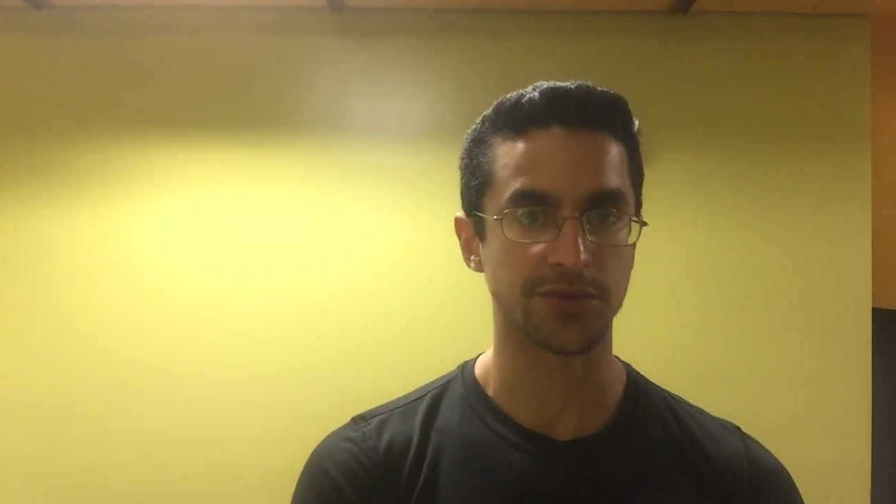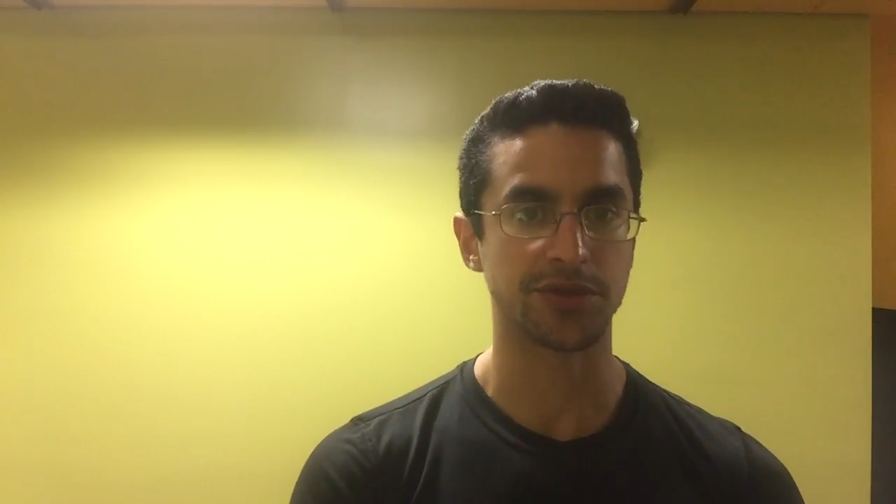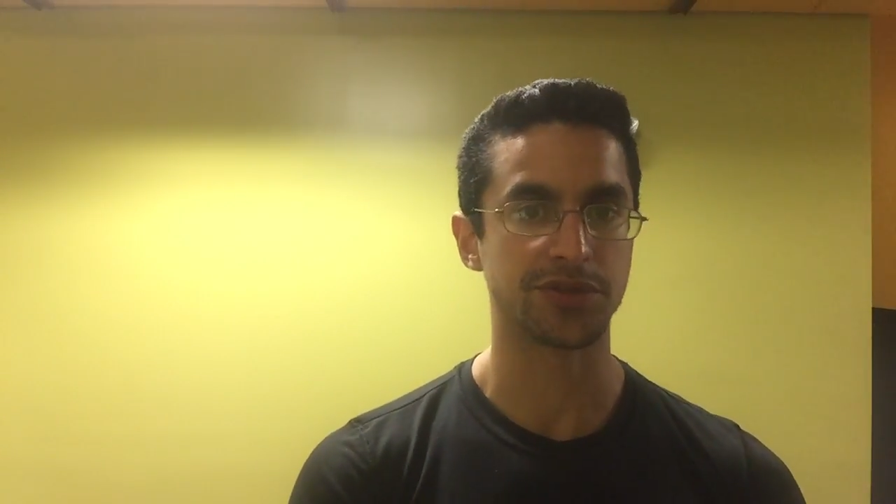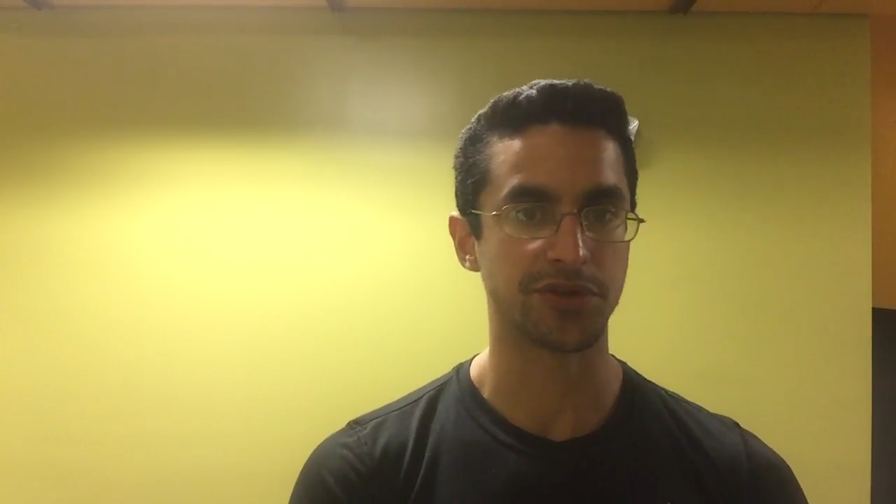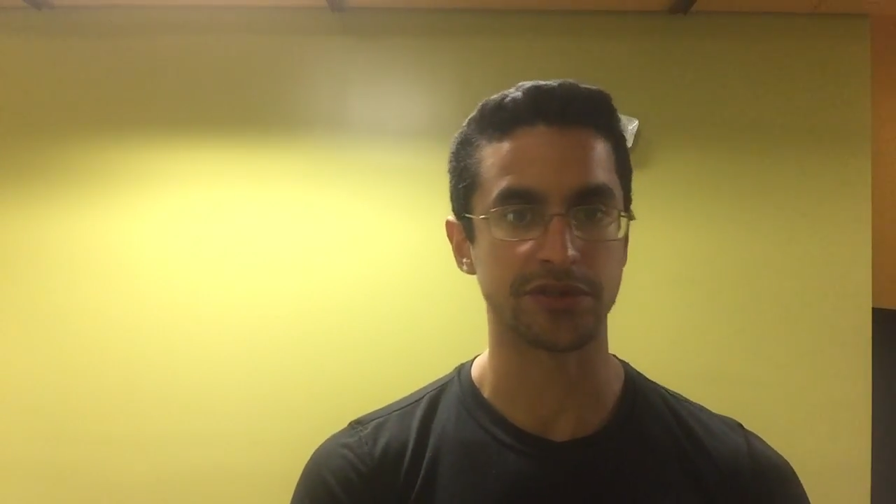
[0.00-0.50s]

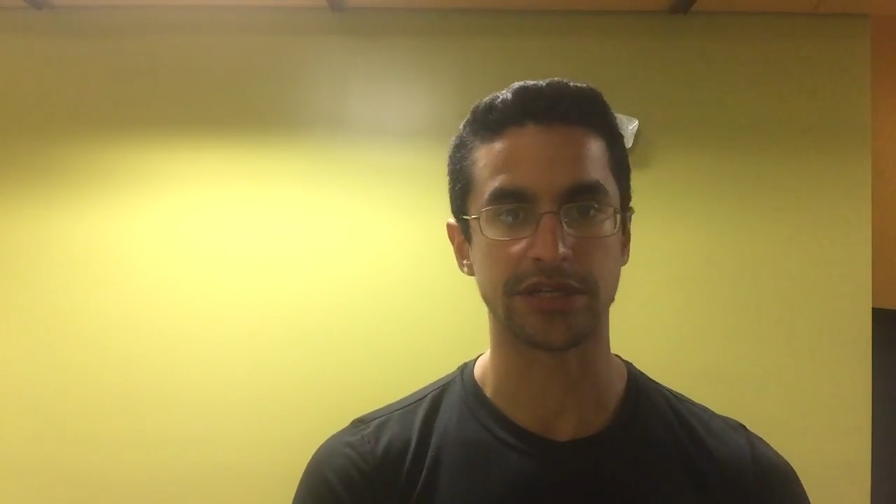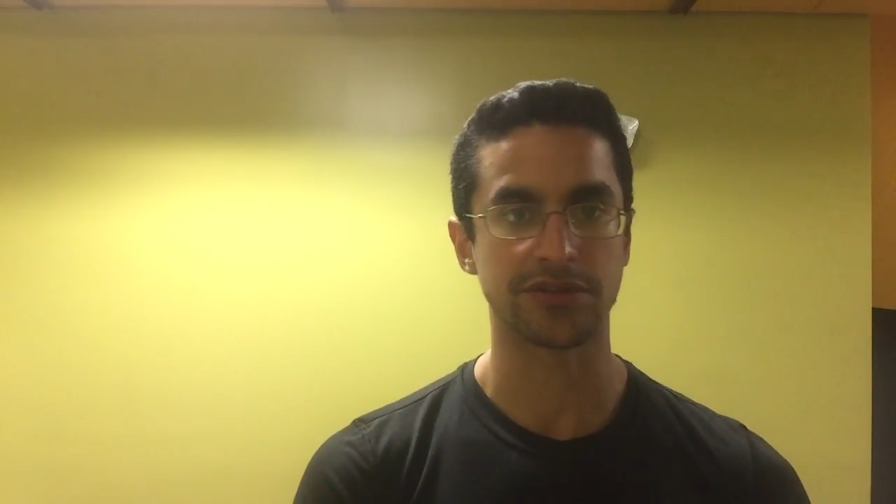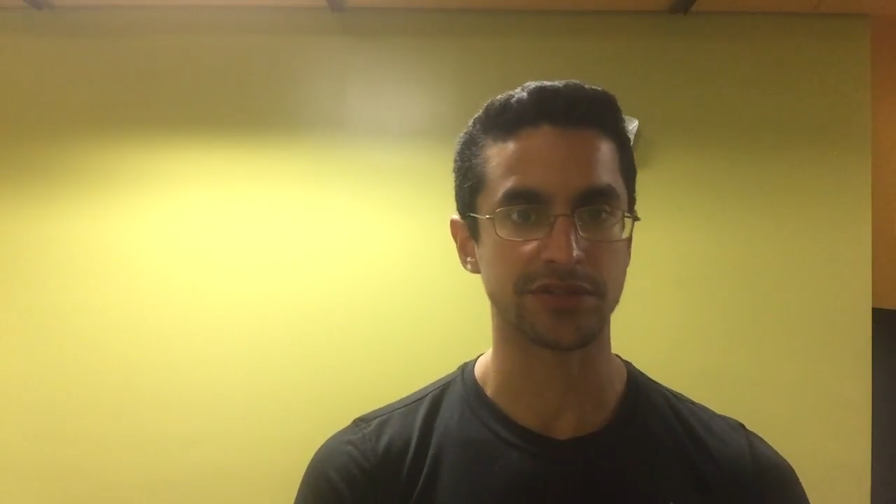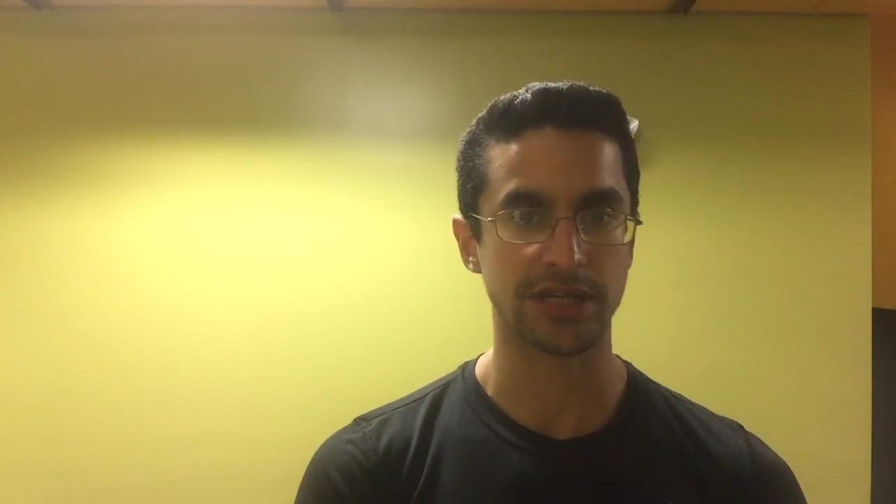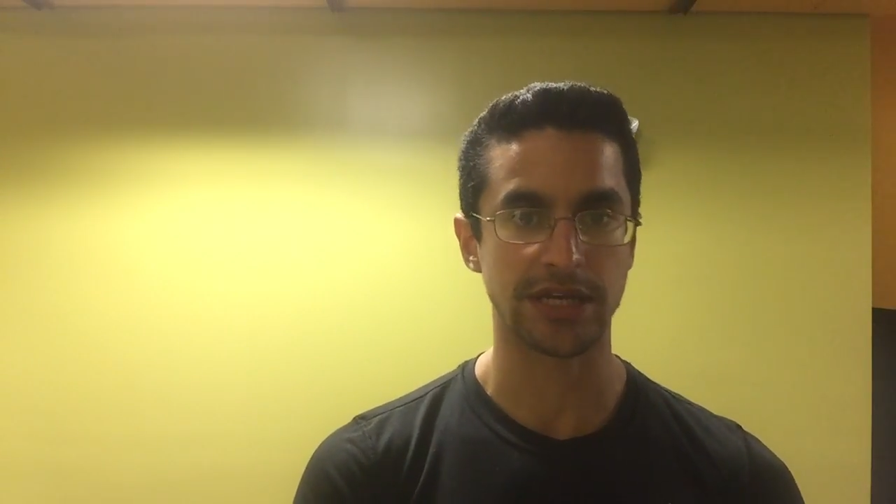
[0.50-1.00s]
or endurance
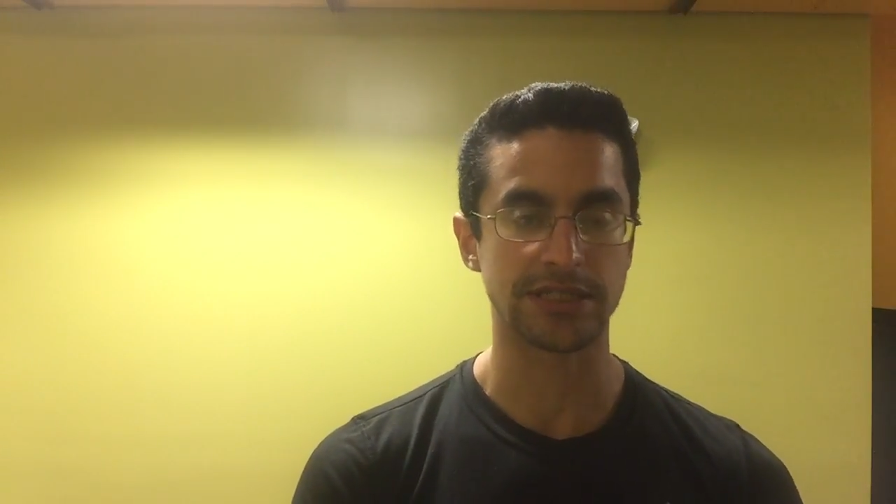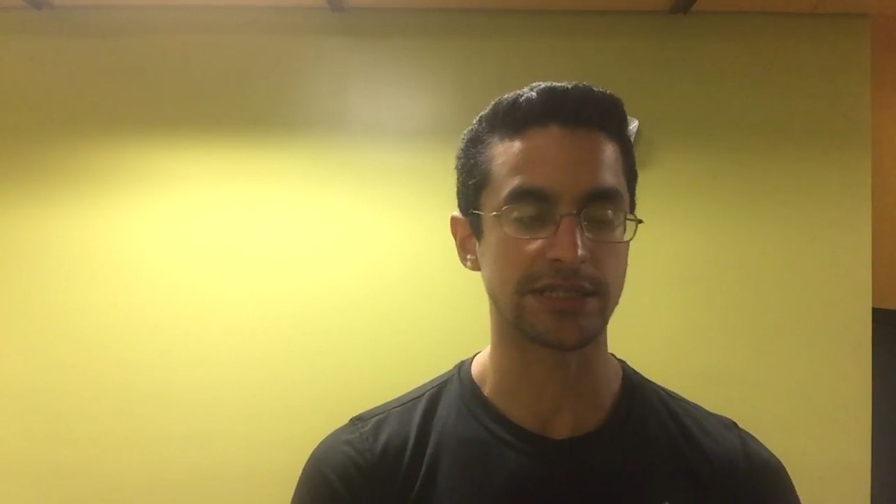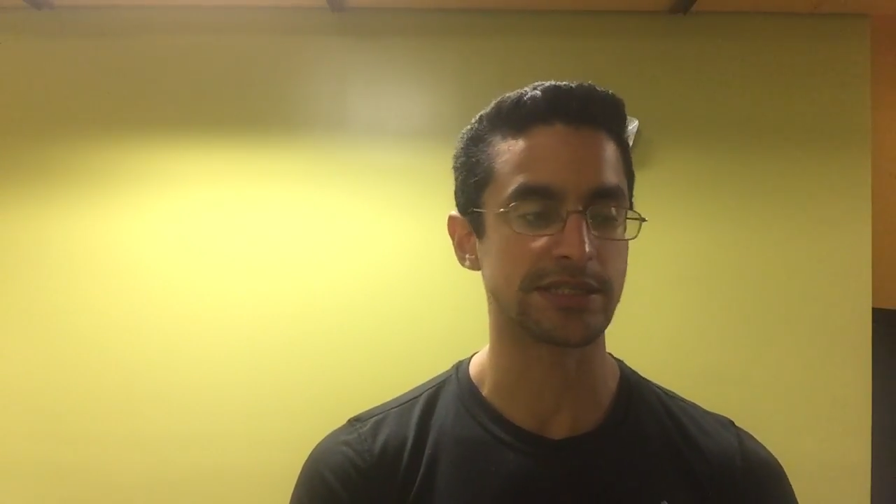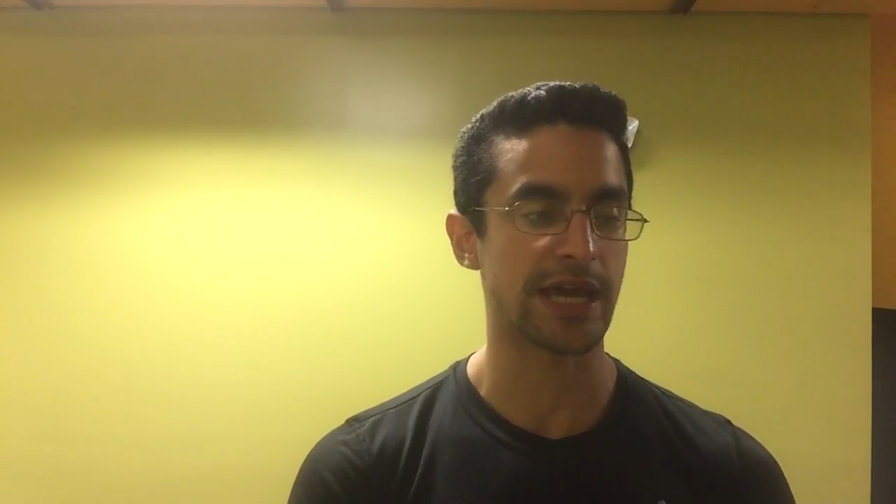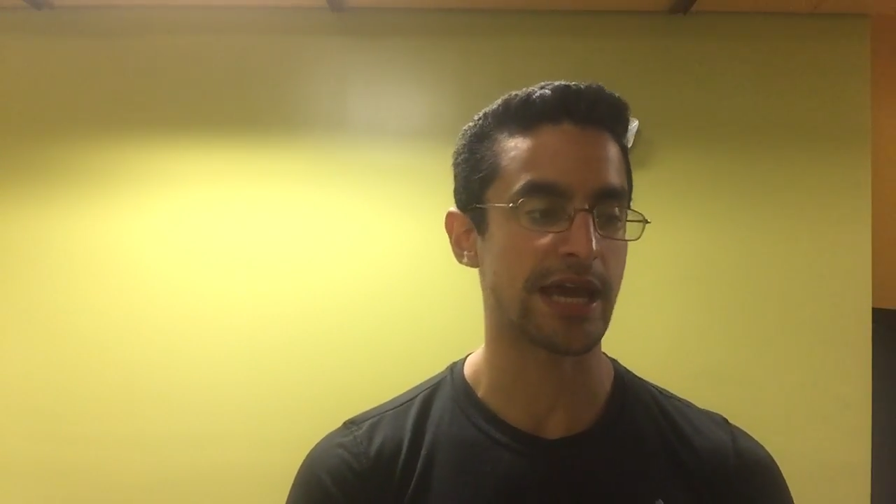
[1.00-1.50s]
exercises